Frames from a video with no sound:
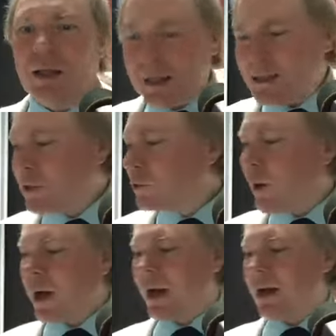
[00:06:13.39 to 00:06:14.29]
This is
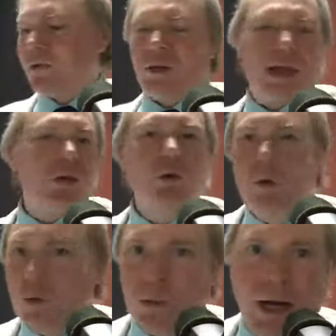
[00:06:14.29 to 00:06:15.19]
why I say
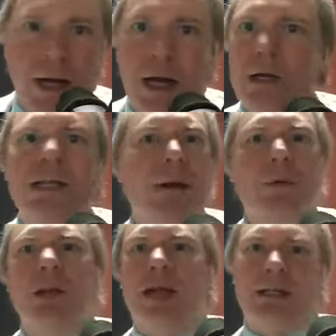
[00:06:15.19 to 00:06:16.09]
New Arena,
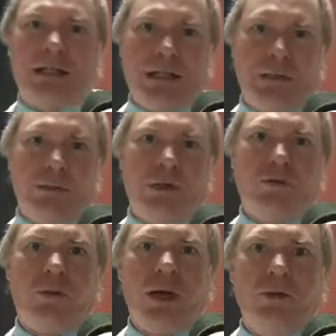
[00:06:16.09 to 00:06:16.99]
double A team in the
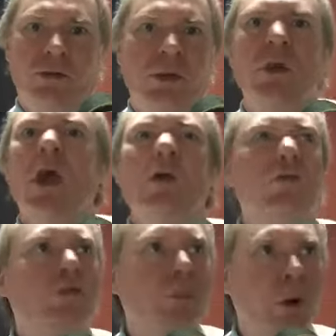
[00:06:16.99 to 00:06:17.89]
Tri Cities.
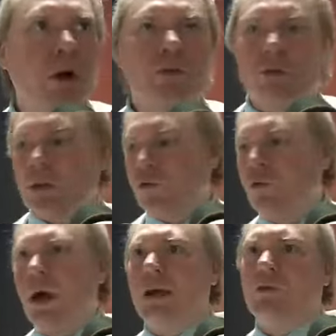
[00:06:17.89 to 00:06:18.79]
Sports in the
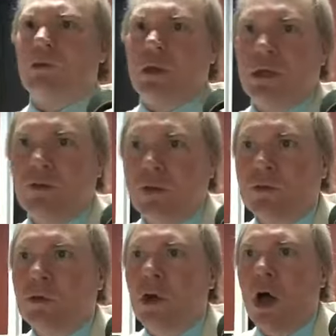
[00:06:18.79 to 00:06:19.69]
Tri Cities
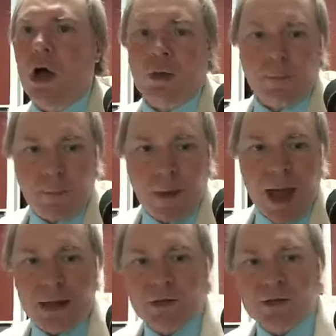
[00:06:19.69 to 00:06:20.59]
has long
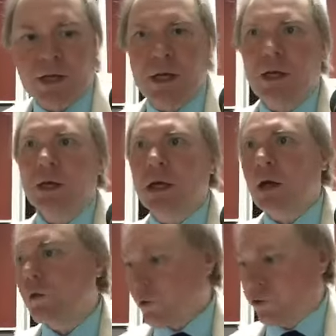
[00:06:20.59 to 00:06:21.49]
meant, you
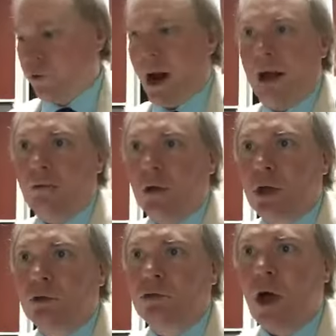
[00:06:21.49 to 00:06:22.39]
know, the
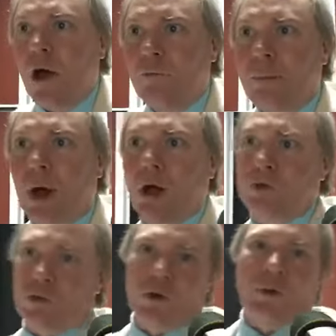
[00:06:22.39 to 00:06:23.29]
traveling softball
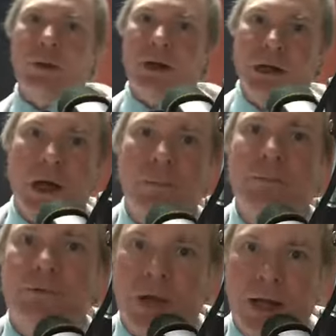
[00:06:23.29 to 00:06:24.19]
tournament
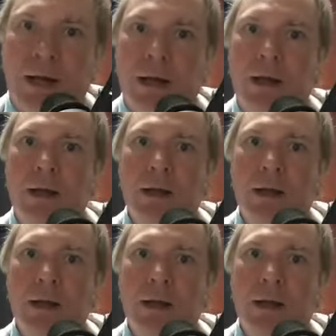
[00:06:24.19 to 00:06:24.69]
comes in.